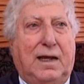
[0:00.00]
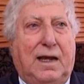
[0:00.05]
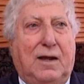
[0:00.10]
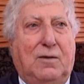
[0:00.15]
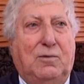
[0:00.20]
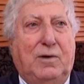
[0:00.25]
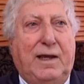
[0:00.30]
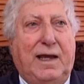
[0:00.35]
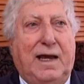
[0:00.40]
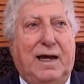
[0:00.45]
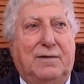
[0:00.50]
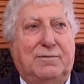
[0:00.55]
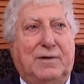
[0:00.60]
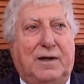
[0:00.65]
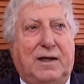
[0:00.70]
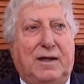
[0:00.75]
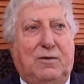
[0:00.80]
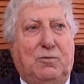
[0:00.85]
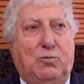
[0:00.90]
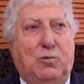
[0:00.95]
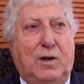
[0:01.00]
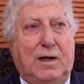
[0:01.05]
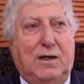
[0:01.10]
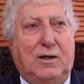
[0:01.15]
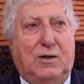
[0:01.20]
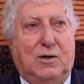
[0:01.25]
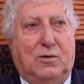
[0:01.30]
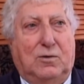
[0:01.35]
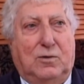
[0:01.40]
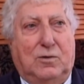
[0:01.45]
And we have a
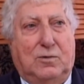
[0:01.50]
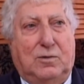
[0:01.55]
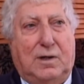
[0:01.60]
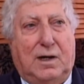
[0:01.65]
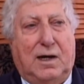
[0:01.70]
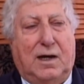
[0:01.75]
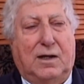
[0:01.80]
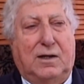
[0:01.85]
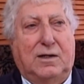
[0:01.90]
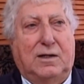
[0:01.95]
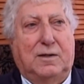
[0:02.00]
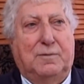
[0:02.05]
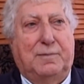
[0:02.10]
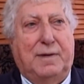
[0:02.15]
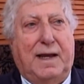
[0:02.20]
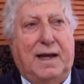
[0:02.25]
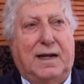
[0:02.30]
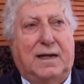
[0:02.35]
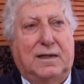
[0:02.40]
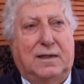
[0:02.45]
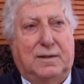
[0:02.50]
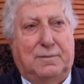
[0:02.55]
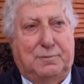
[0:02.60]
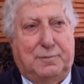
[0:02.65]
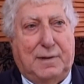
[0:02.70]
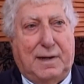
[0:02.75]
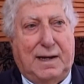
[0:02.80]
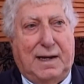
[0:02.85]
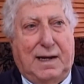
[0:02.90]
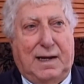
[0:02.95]
window out of the back of the
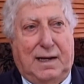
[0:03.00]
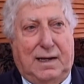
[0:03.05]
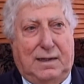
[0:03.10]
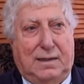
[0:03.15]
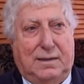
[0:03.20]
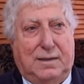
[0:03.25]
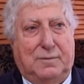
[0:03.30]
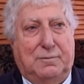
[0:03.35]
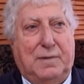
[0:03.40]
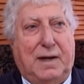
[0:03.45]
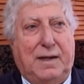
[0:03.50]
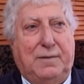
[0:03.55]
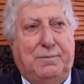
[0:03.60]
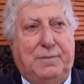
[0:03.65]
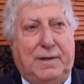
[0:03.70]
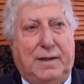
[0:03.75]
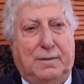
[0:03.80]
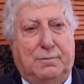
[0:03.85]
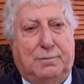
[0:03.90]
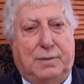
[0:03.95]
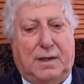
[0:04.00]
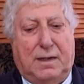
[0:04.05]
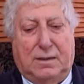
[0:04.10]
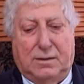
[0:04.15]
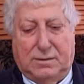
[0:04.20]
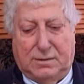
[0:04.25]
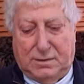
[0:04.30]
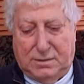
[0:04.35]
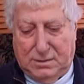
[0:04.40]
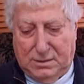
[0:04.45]
barn that might be
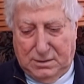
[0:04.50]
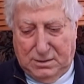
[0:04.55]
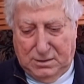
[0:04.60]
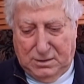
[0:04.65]
about